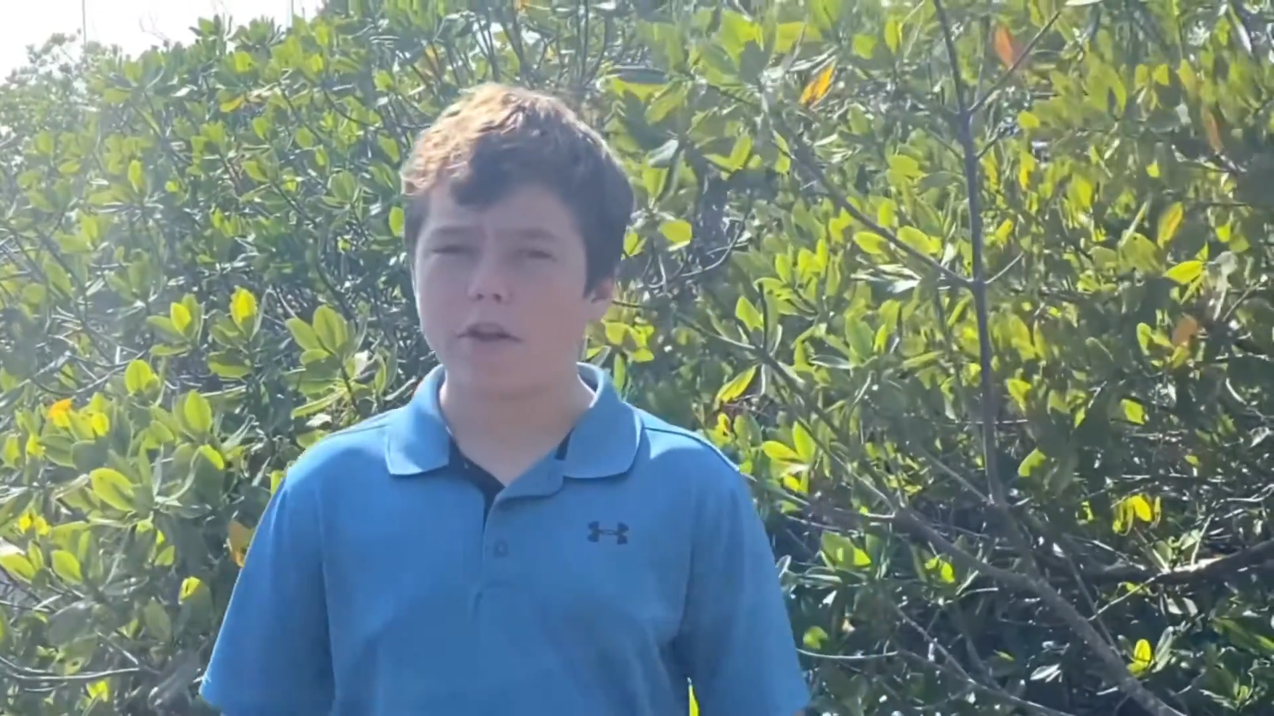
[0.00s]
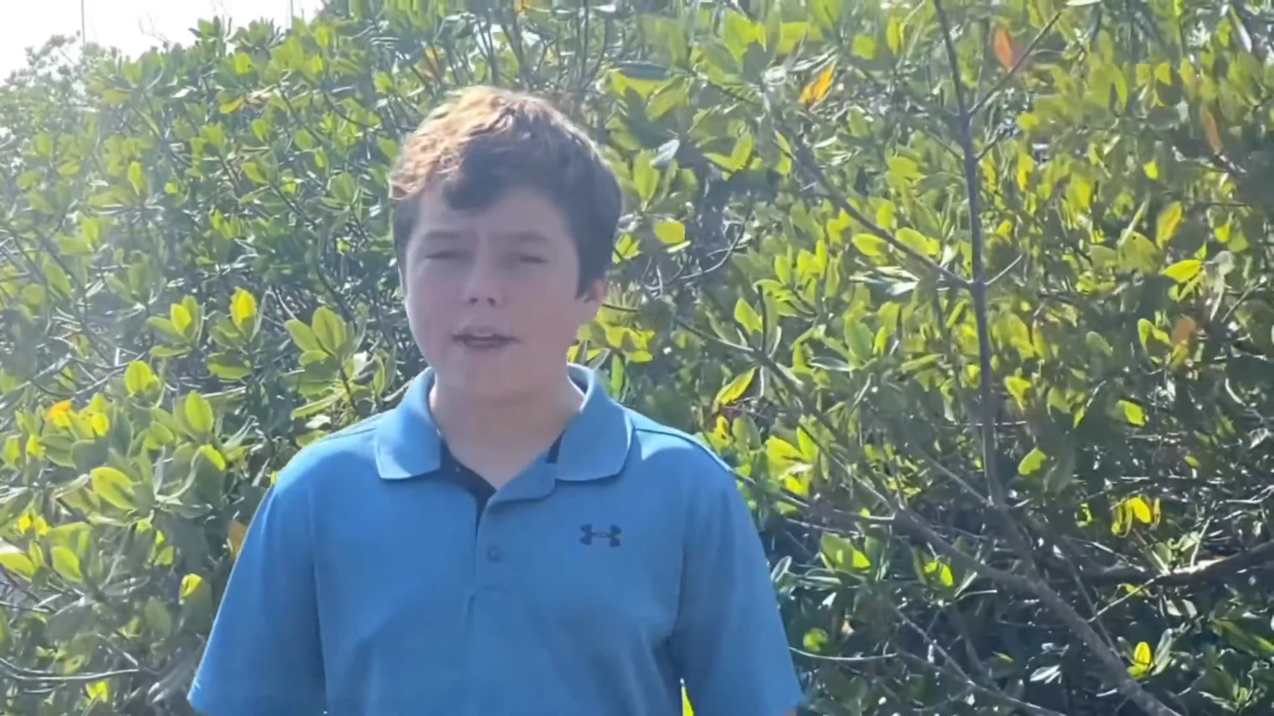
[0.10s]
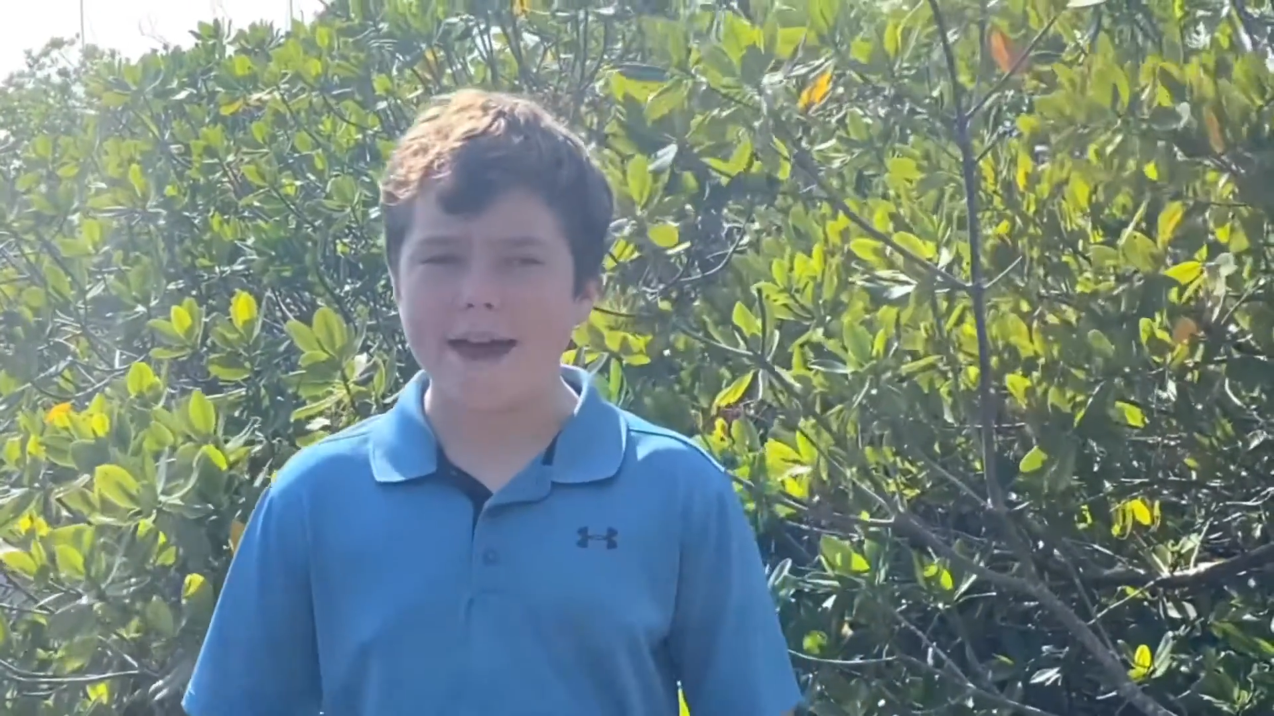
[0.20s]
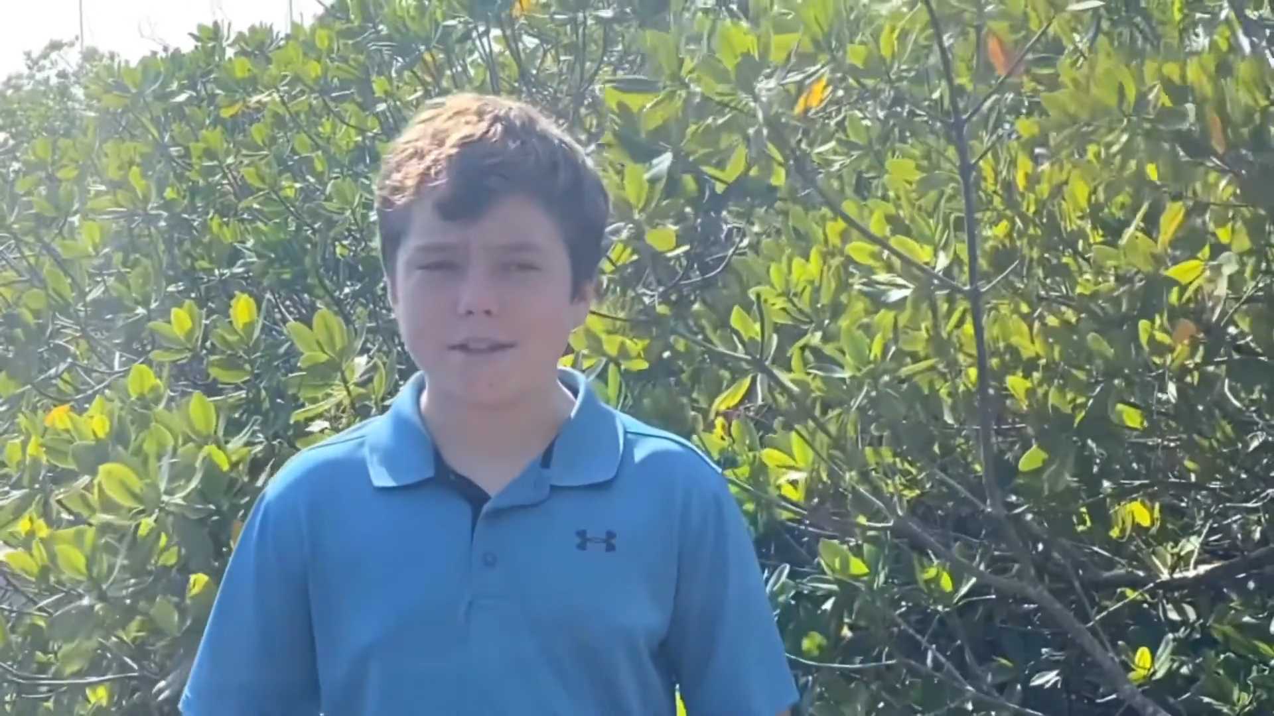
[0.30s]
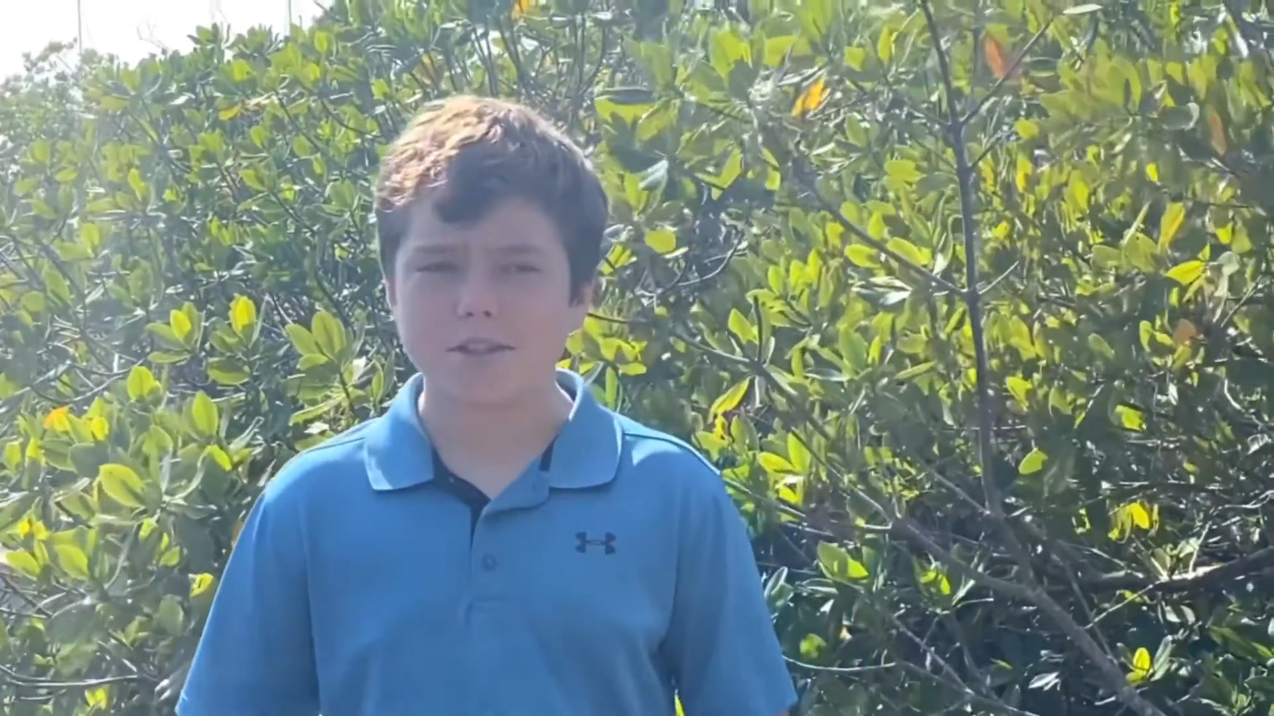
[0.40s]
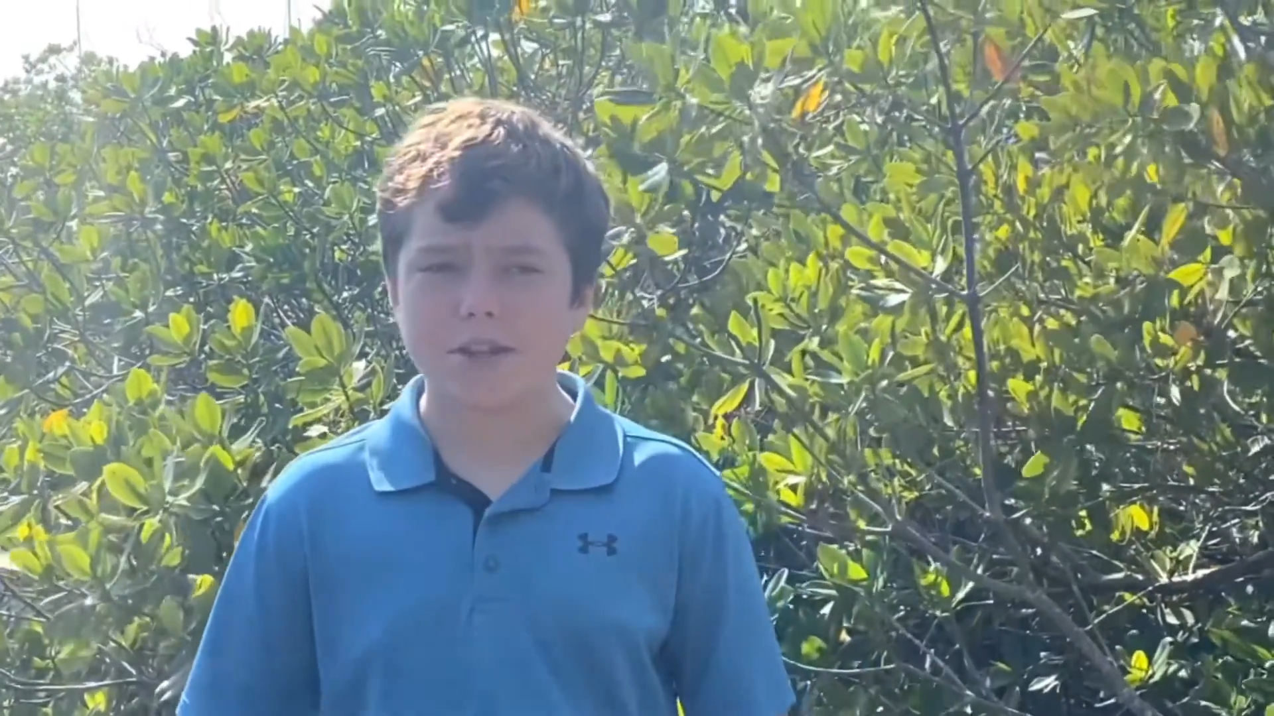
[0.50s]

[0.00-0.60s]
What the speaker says: last